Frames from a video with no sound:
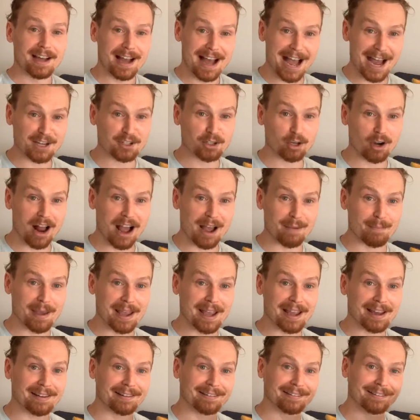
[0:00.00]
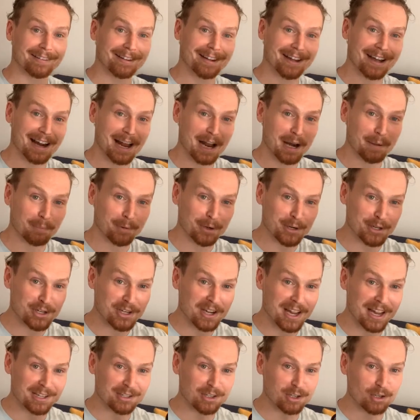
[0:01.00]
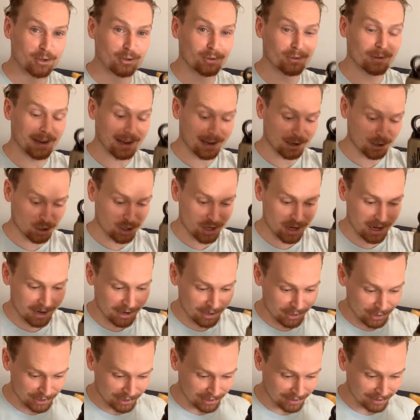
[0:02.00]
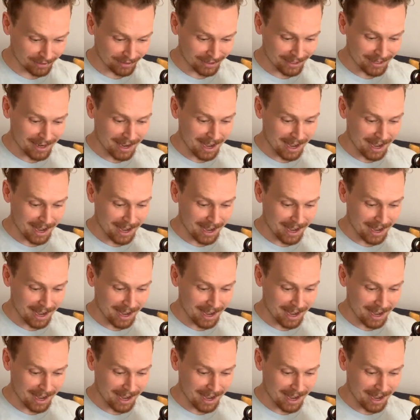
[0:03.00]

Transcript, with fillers: I try, man, and I appreciate you, and cheers.